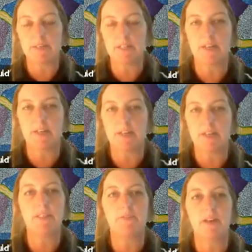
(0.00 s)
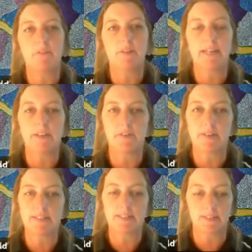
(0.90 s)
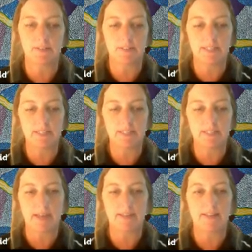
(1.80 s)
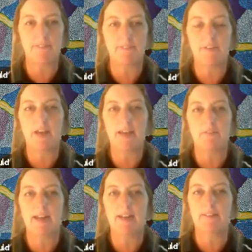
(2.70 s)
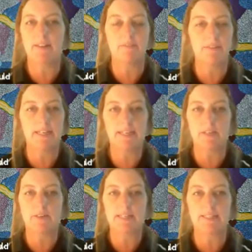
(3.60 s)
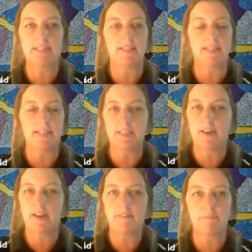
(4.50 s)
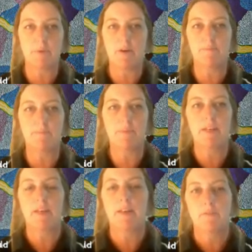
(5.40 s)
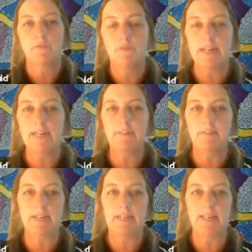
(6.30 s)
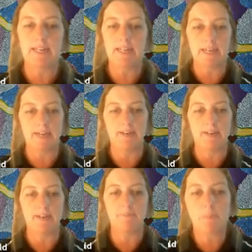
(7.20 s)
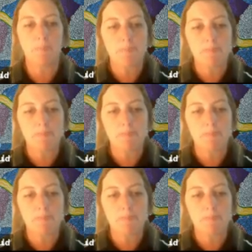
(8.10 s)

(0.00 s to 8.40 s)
which I always find really interesting because in Japan they fly around, they're really noisy, they dive bomb, really really um,